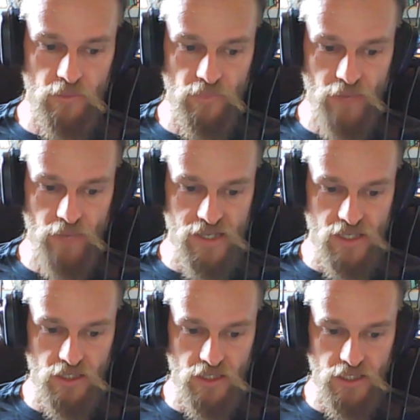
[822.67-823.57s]

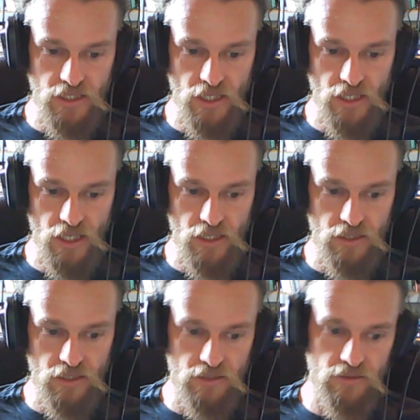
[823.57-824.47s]
basically,
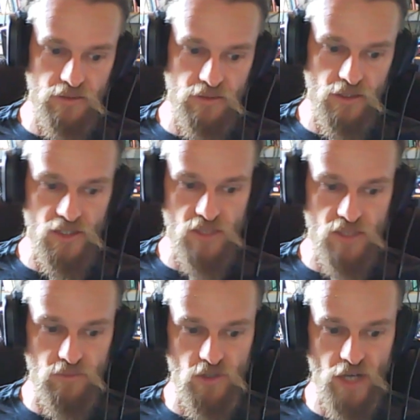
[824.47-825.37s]
you can
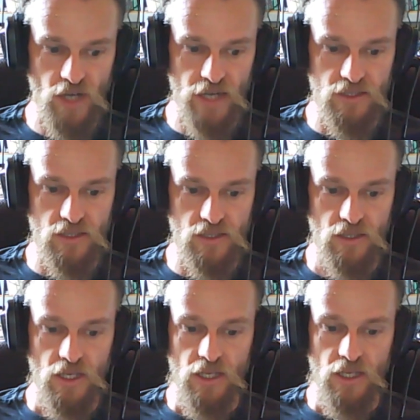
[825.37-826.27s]
subtract
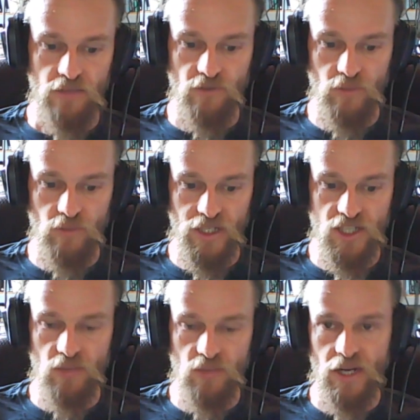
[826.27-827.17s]
from
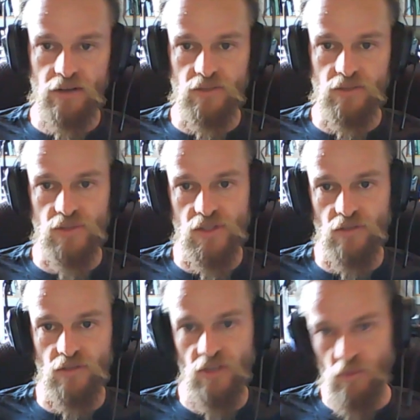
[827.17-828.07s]
leadership characteristic
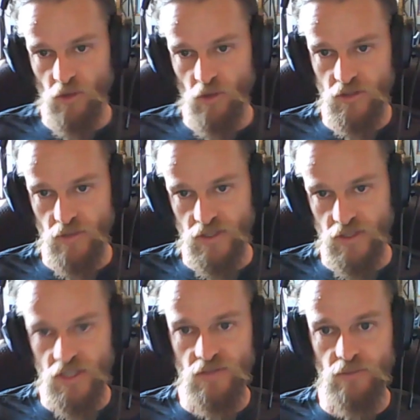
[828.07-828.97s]
of enemy models within
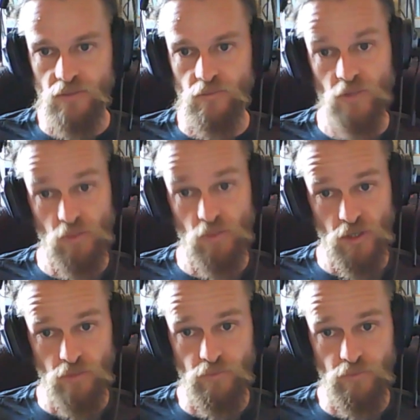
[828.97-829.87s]
6 of it, which is pretty
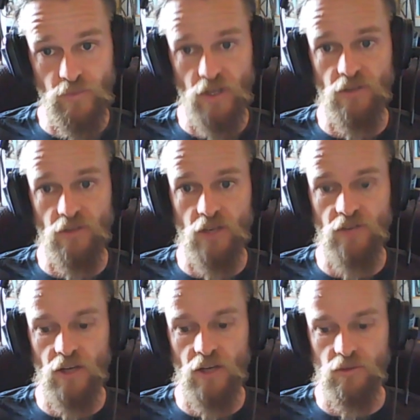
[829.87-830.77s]
good, if you're going to
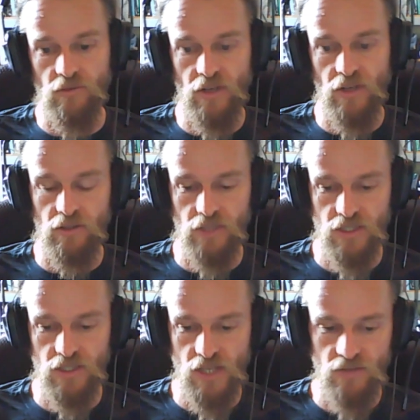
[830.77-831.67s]
foul
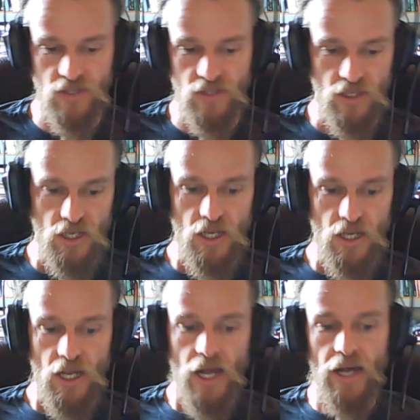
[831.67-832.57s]
saves.
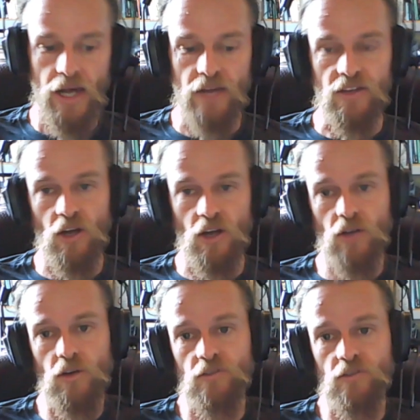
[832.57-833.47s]
The
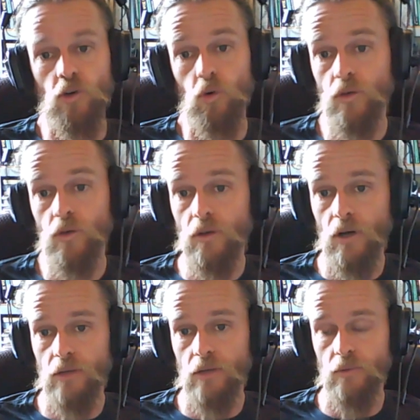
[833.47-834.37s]
icon of Khorne,
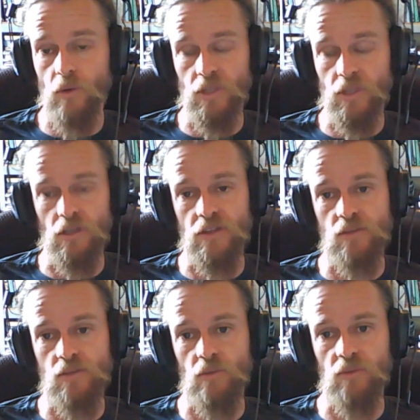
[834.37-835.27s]
I really like this
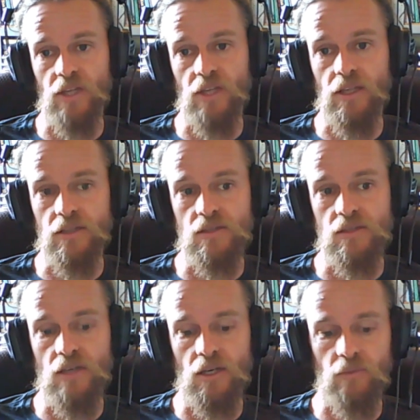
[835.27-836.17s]
one with the bloodletters,
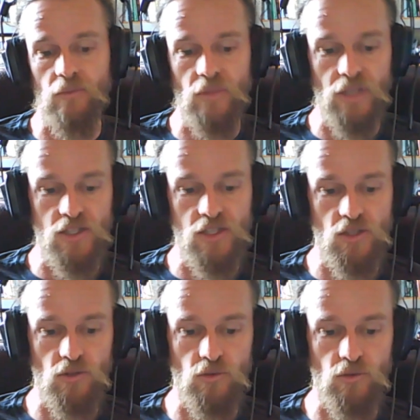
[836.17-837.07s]
lets
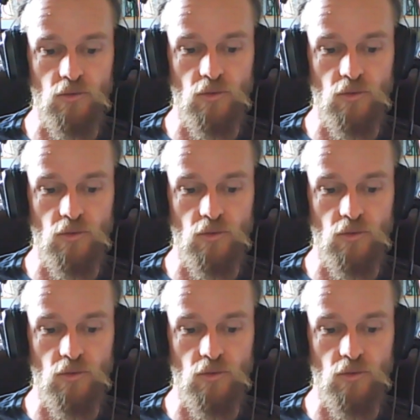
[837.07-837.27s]
you